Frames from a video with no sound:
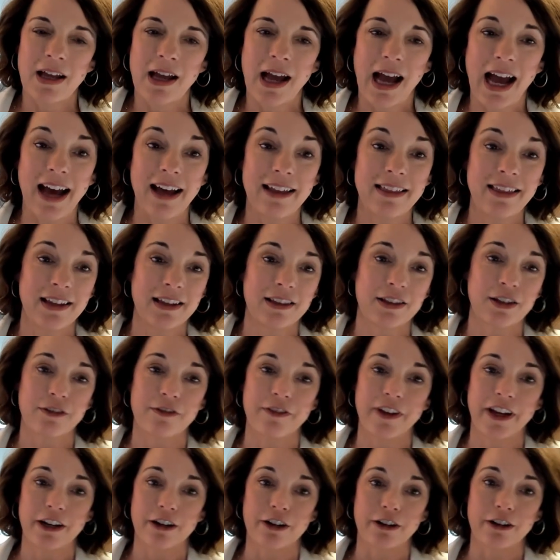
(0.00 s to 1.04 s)
I think they're
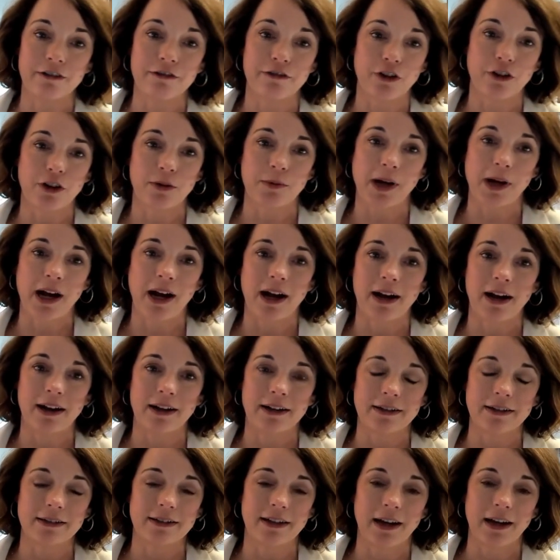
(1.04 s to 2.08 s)
very far
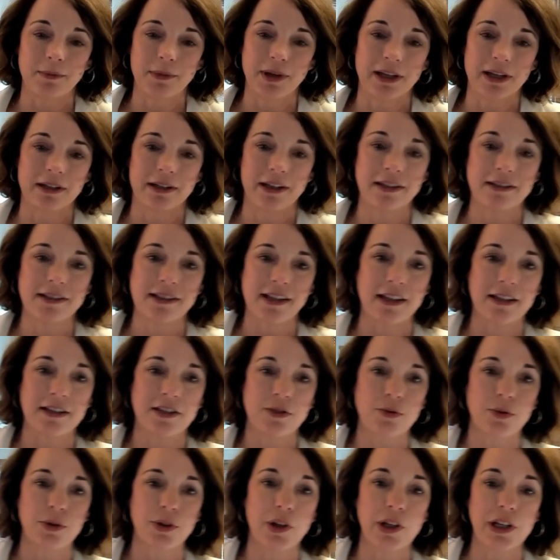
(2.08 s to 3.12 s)
behind. I mean, it's
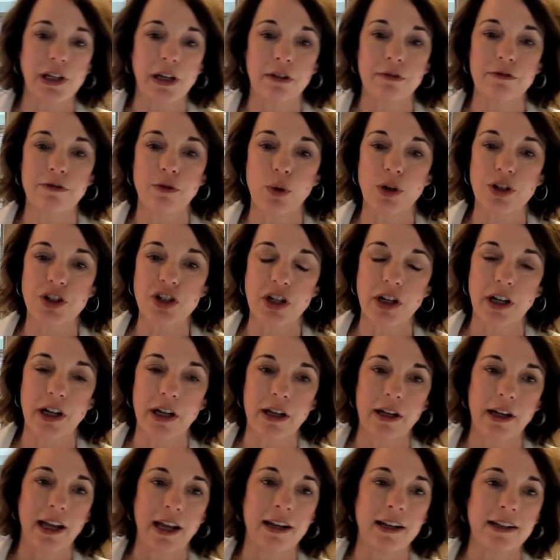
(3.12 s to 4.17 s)
really
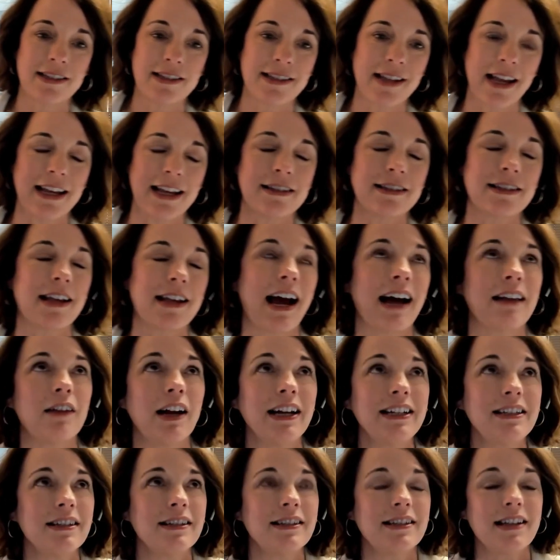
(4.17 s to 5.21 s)
unfortunate. And I
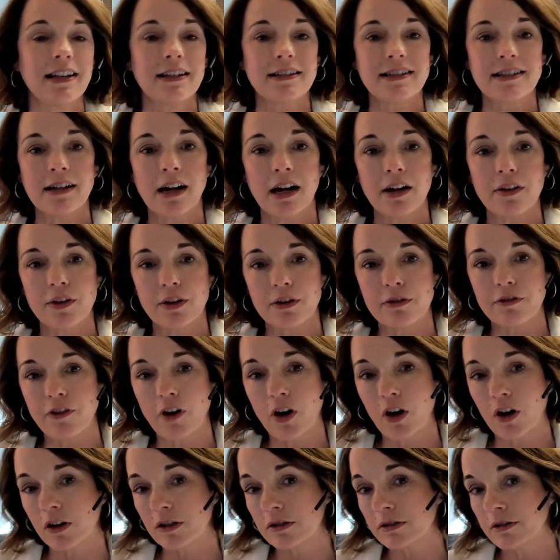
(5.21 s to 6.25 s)
like to say it's not their
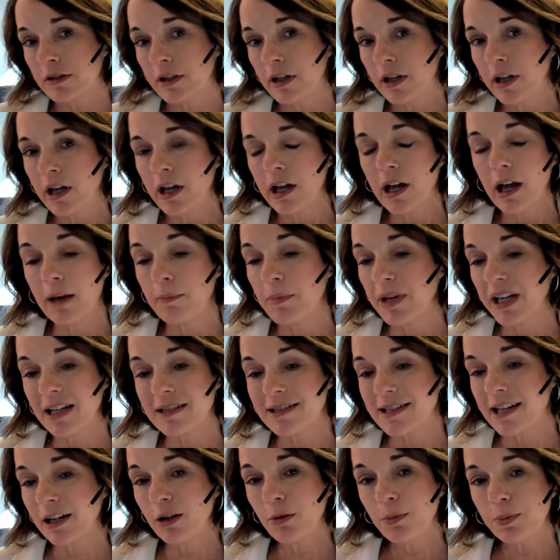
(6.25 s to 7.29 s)
fault, because
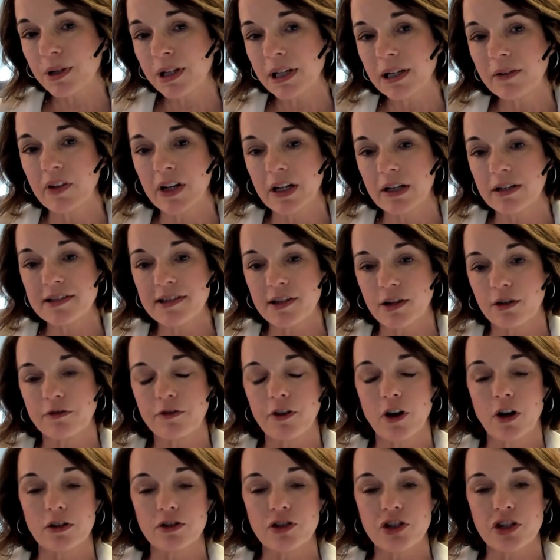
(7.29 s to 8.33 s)
I don't believe it is their
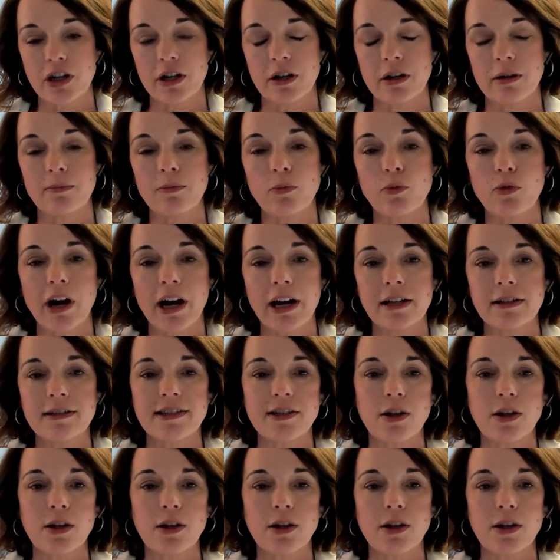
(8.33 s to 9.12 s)
fault, Jim, right?